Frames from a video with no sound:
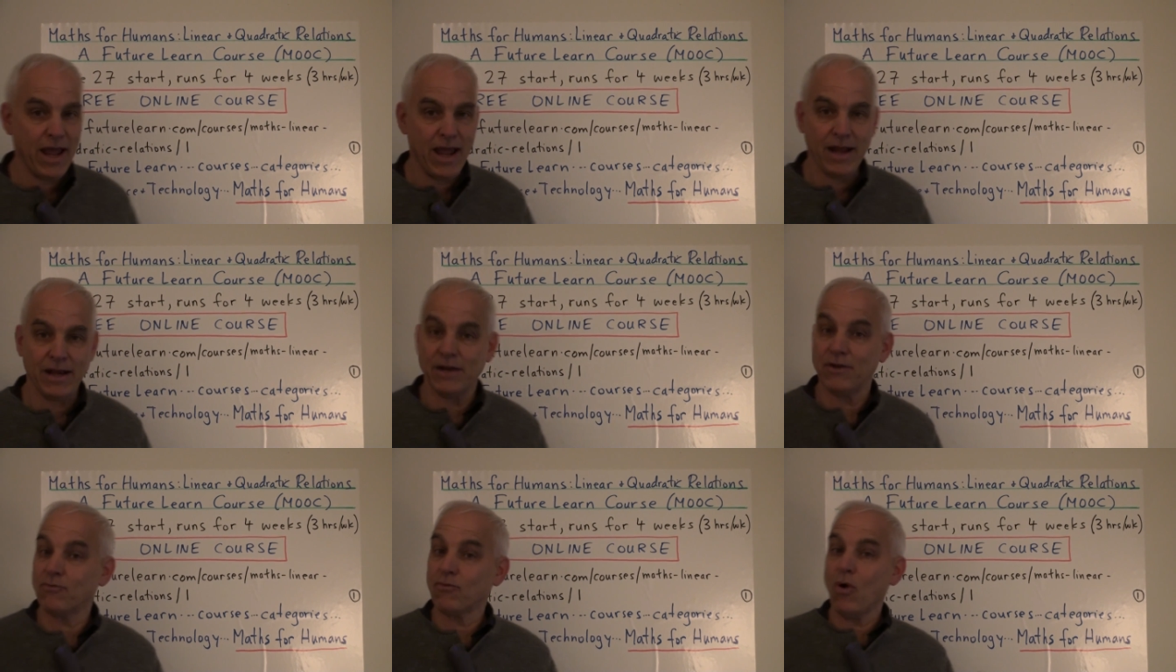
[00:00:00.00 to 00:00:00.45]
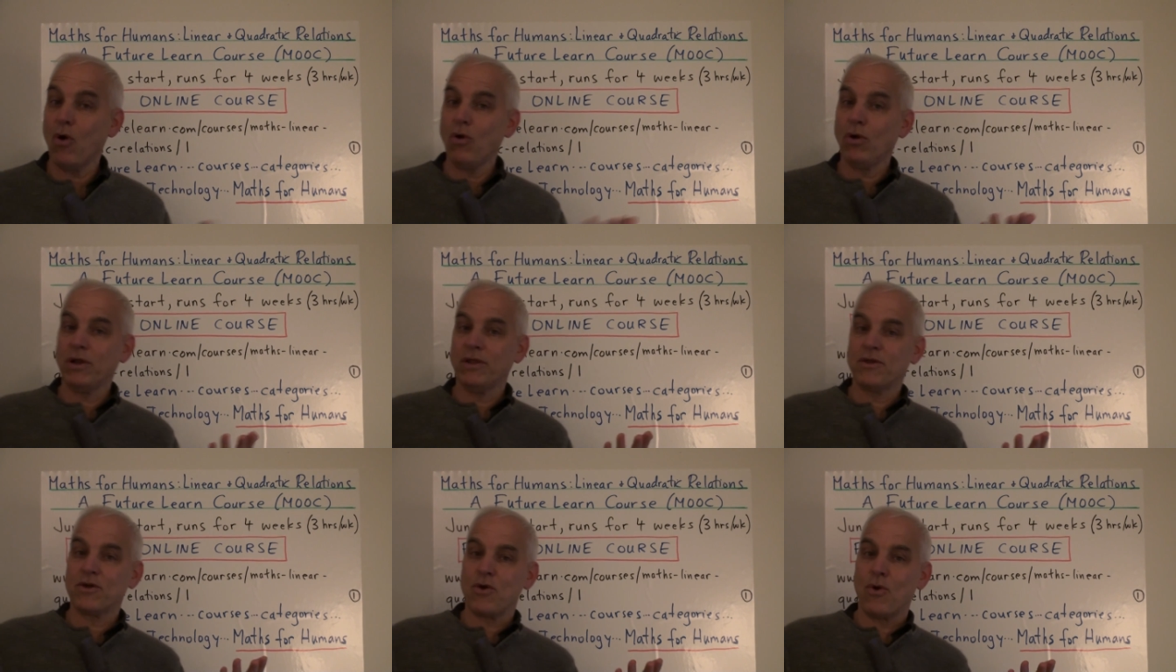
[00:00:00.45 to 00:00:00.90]
and
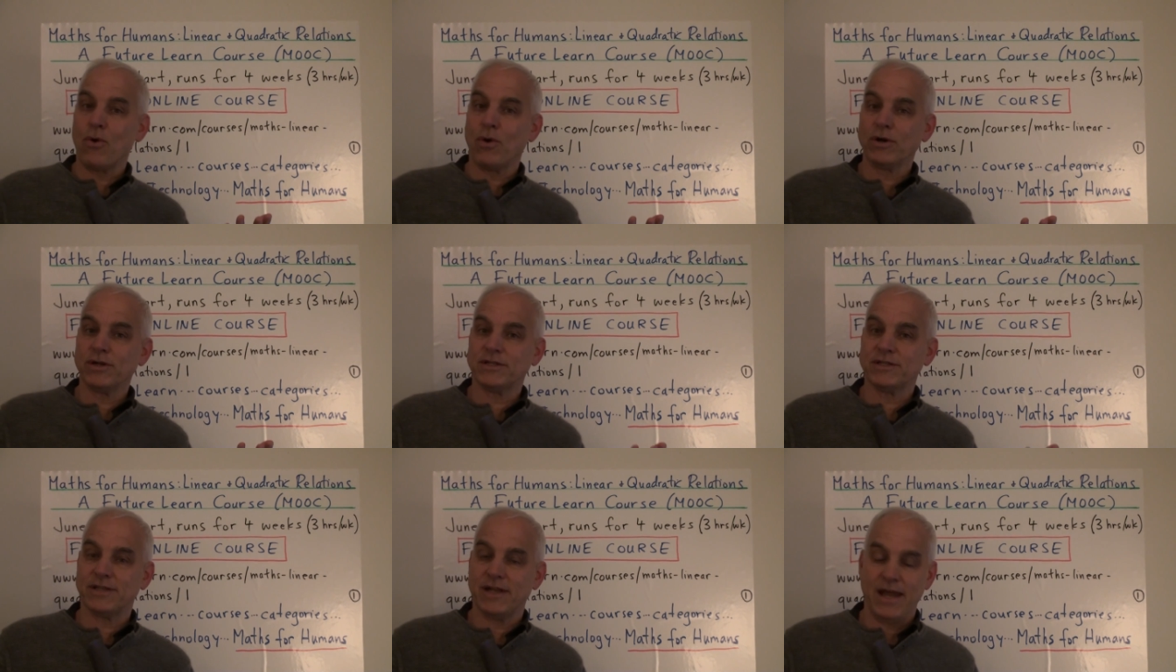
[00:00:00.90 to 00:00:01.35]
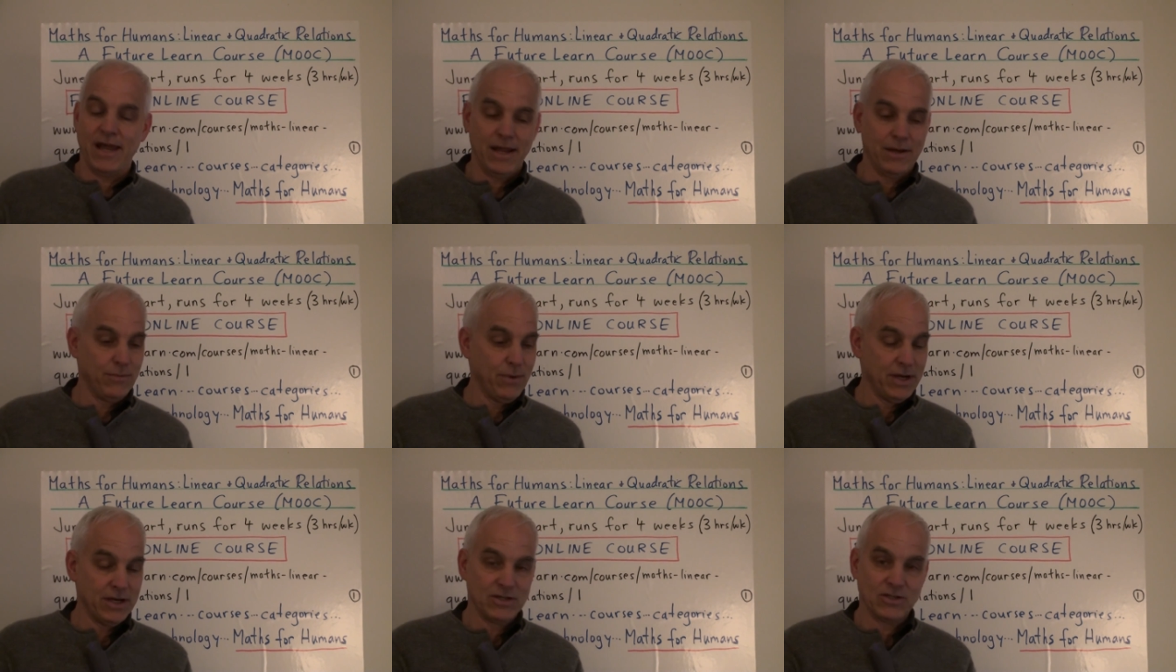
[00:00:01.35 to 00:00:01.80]
enroll in the course,
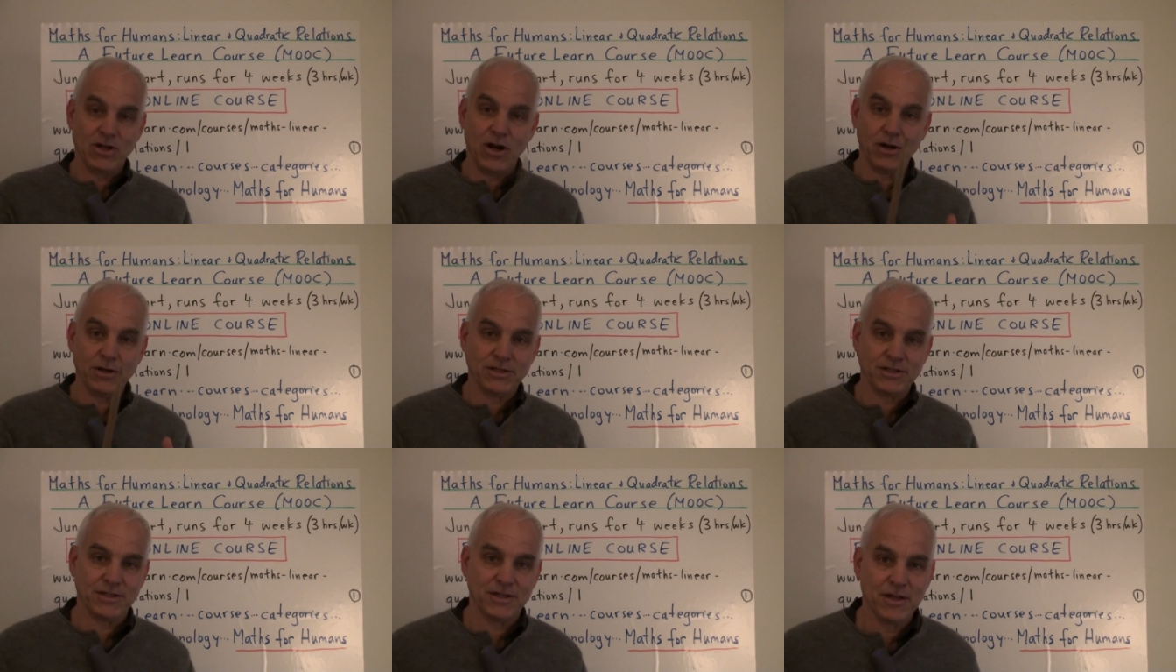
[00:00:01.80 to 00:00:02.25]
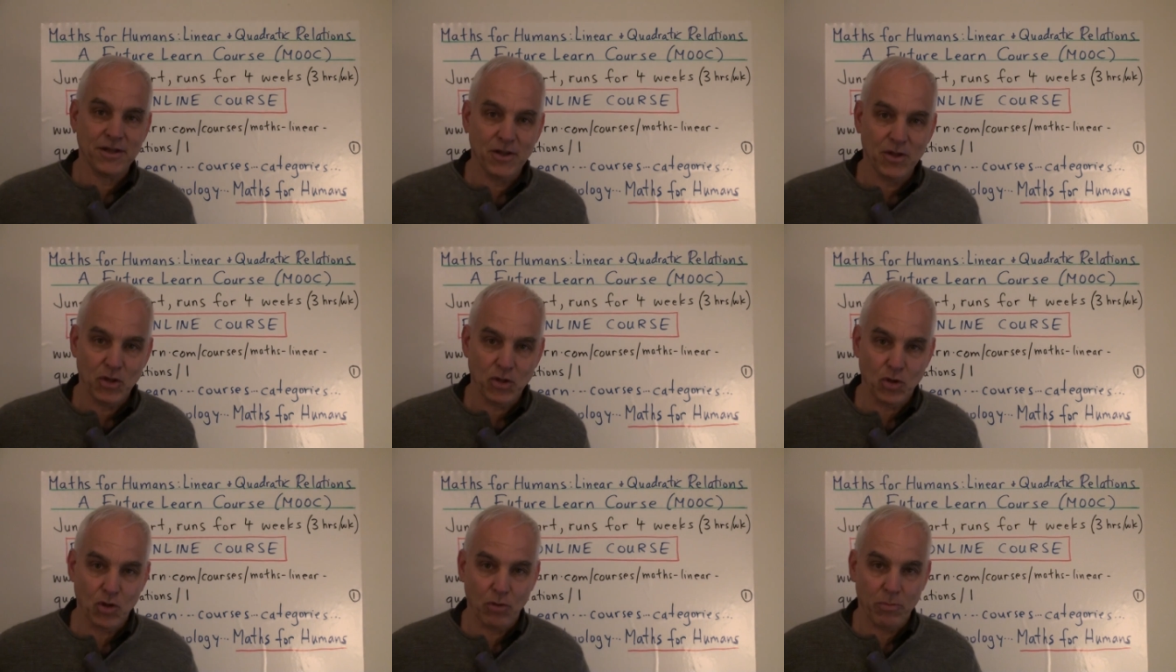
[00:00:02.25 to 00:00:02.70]
and when it starts,
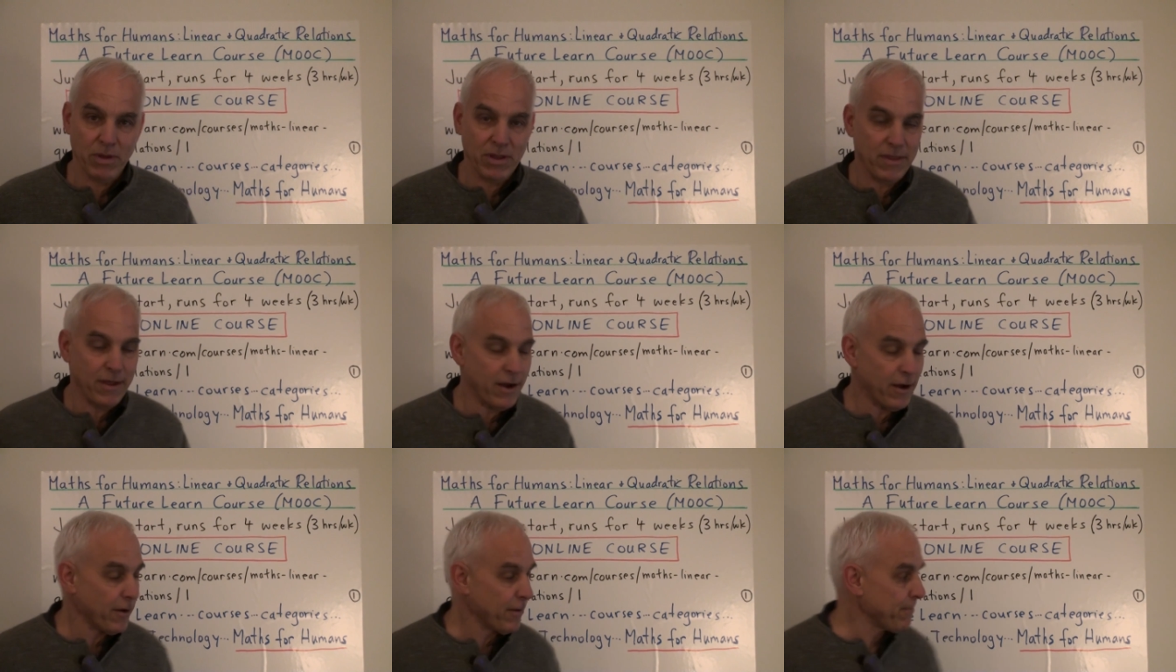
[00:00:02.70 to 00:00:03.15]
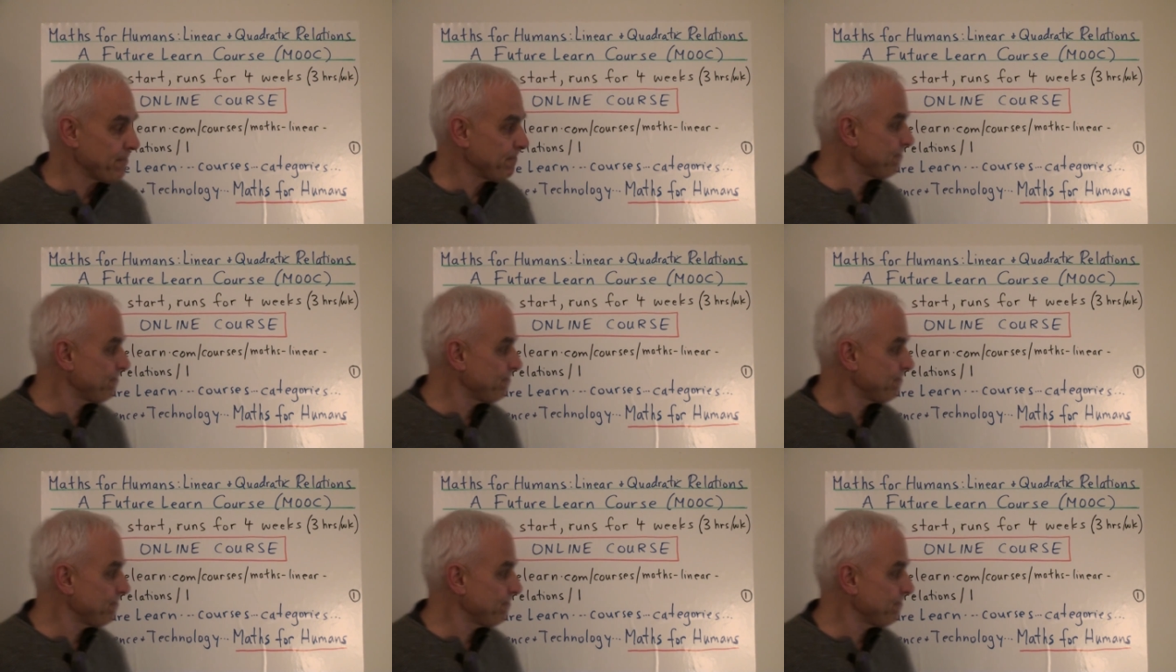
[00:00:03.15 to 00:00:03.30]
you'll be there.